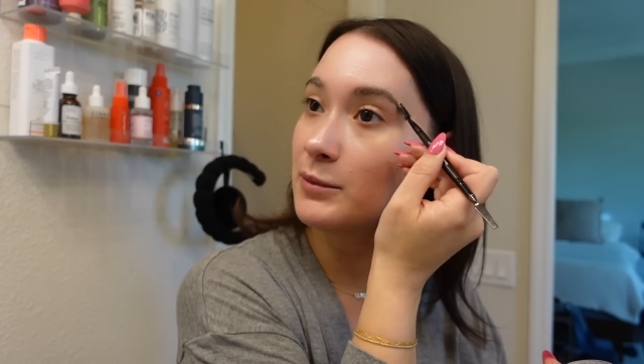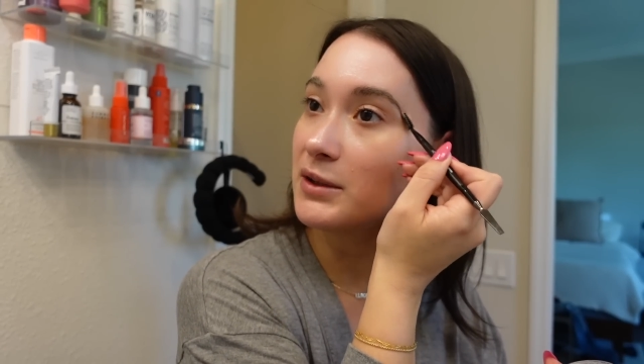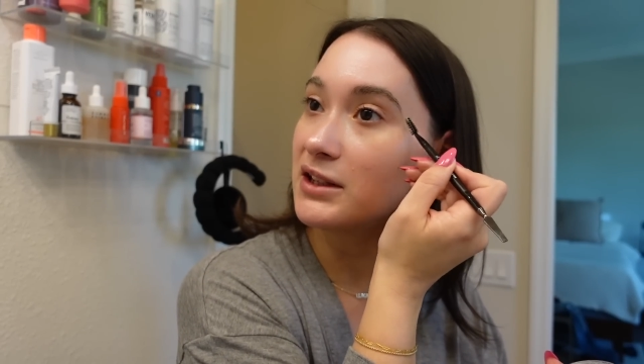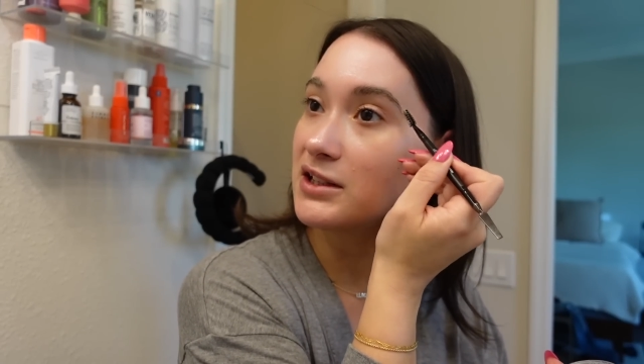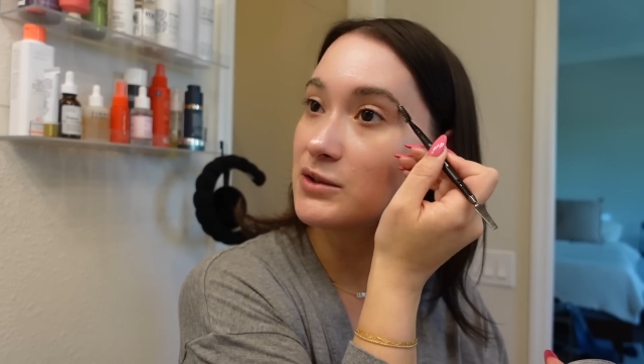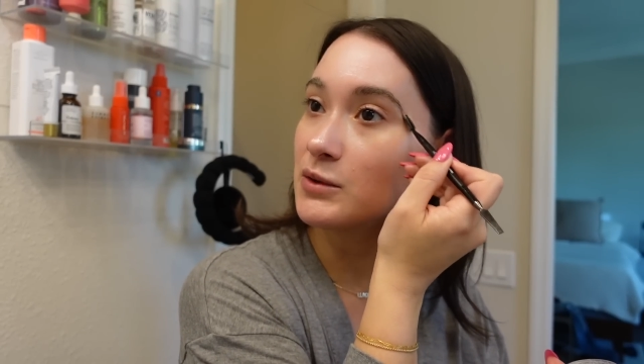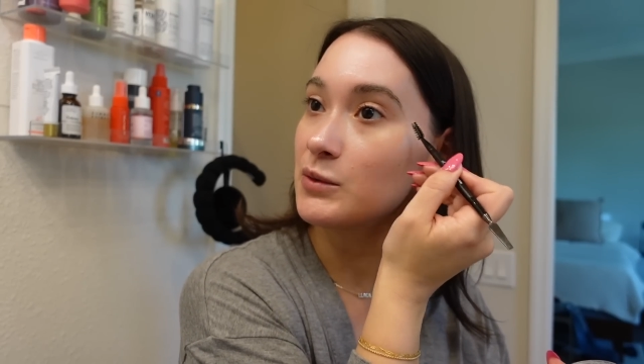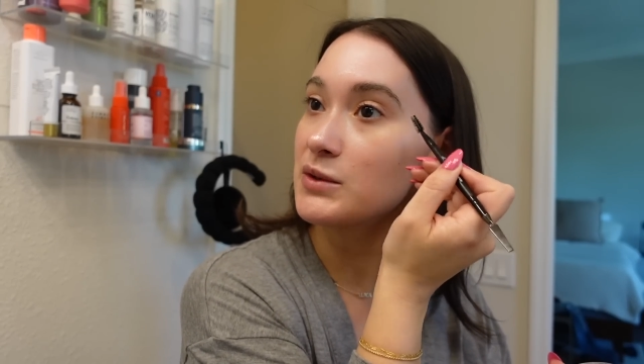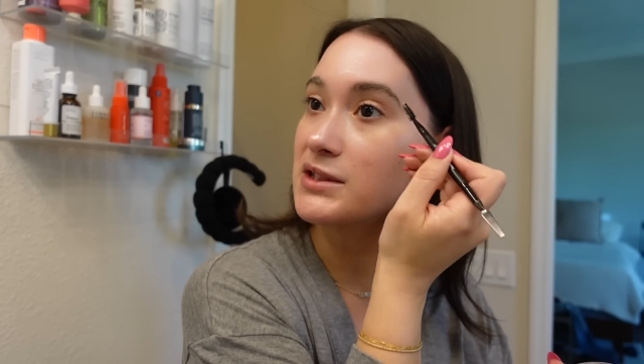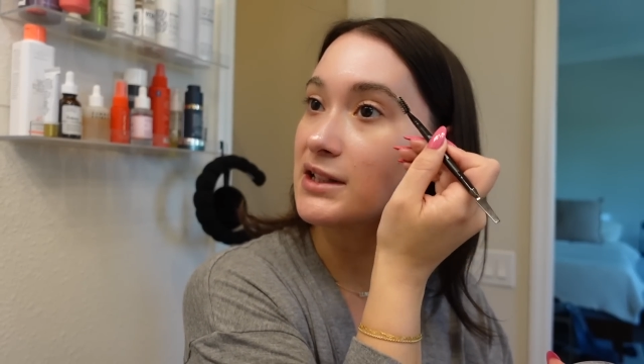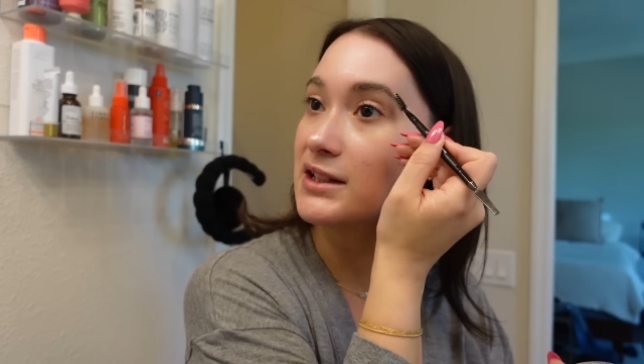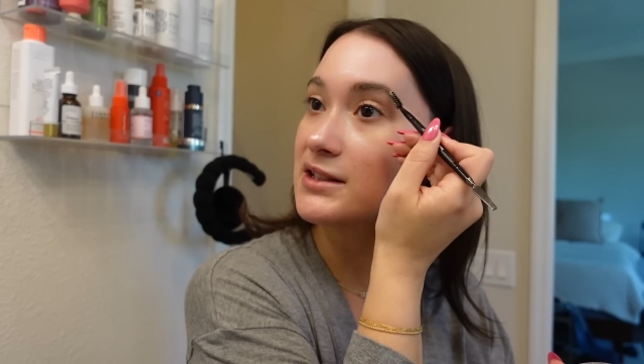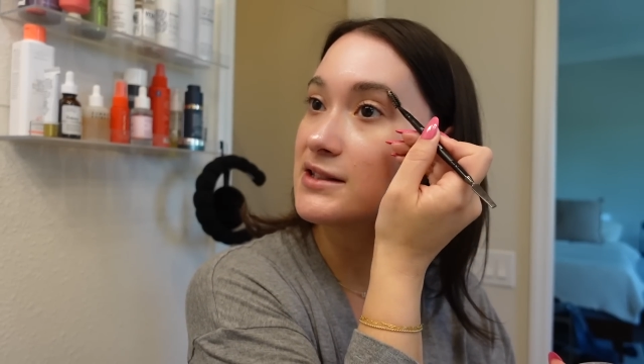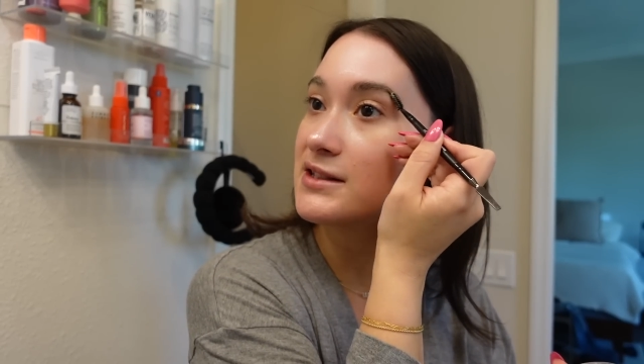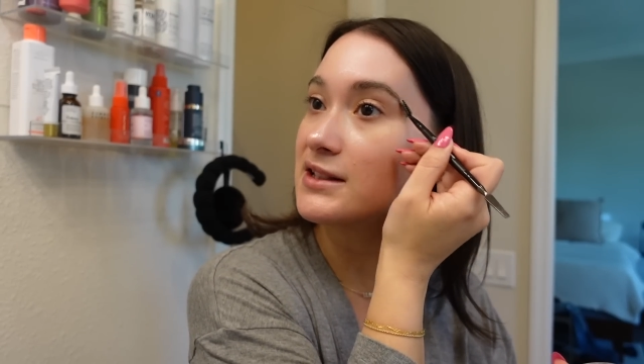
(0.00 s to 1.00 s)
But this one was
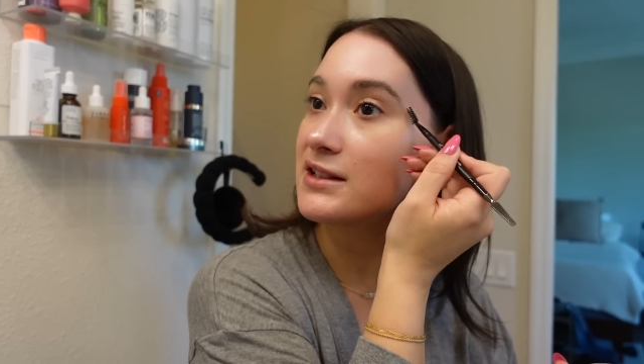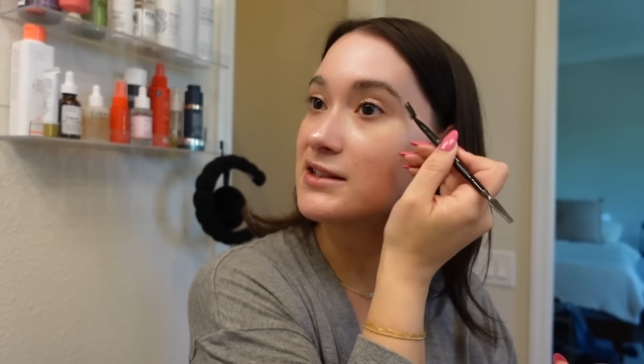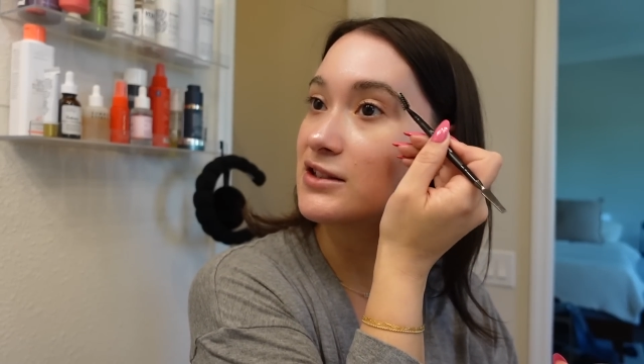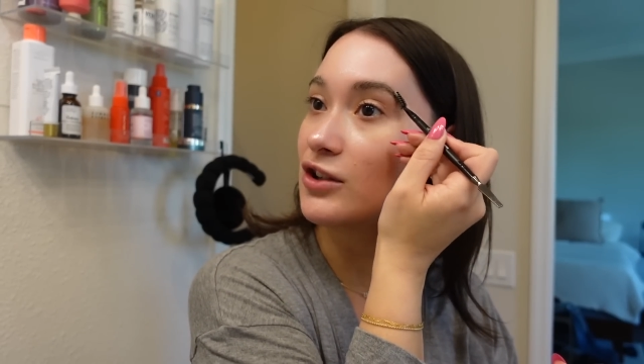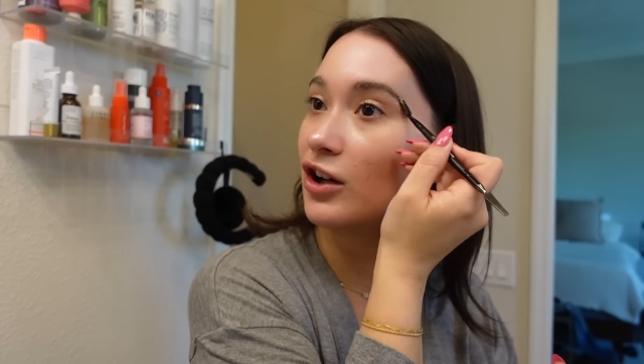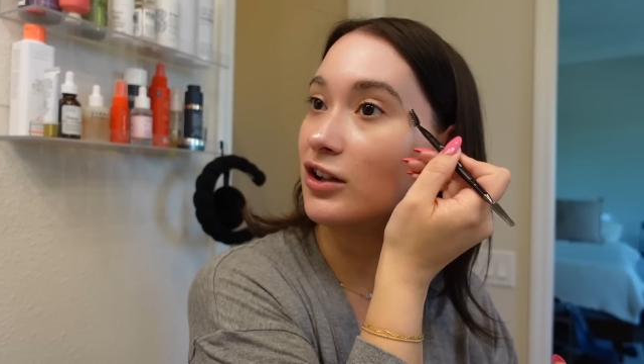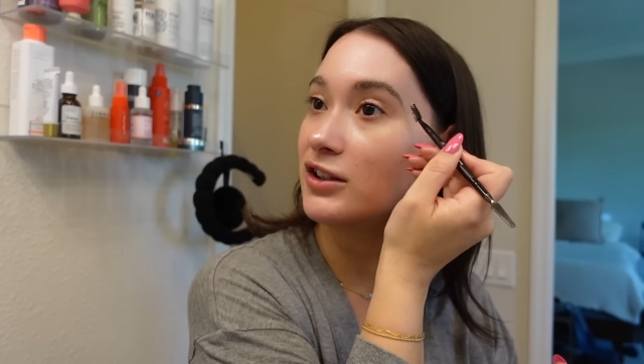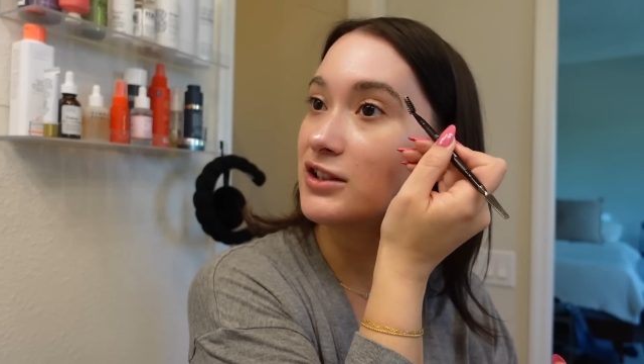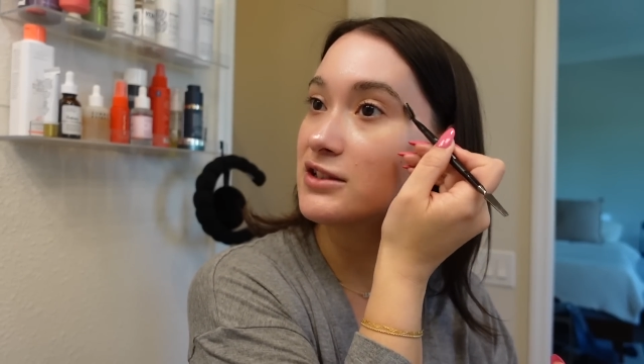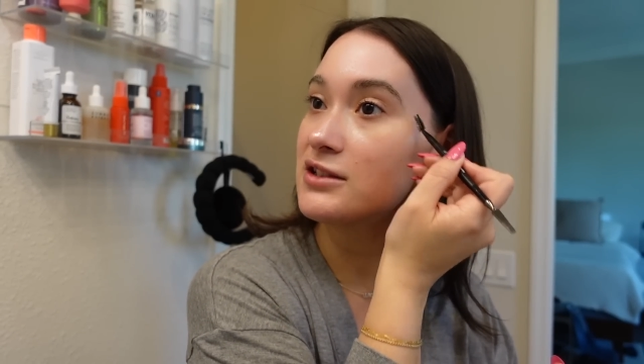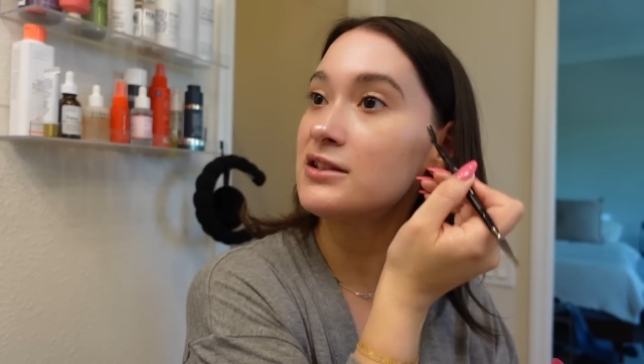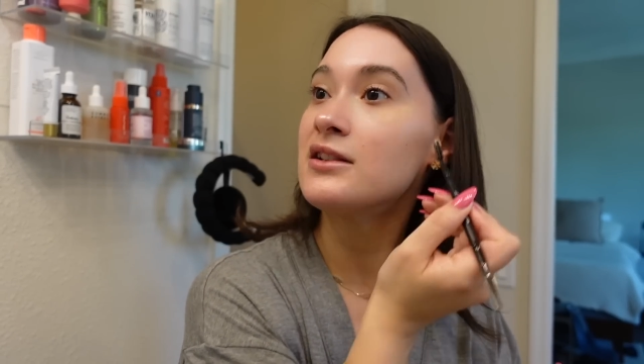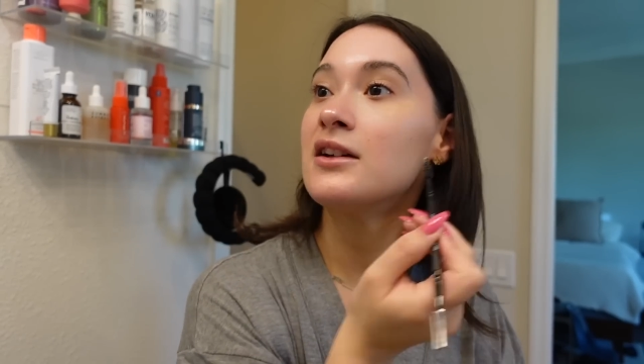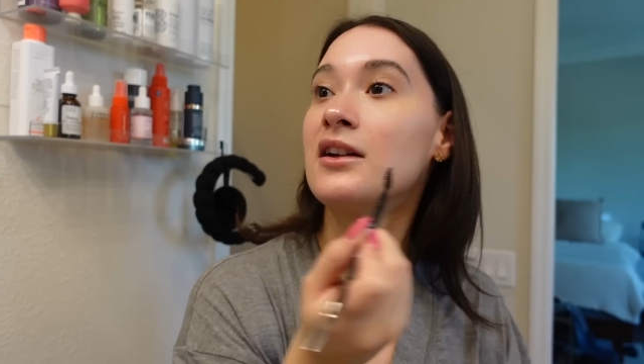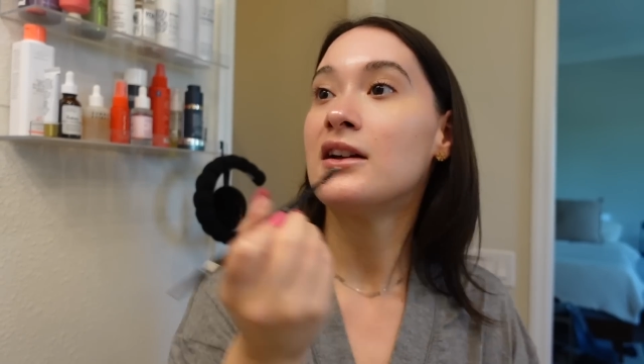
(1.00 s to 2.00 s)
like $6.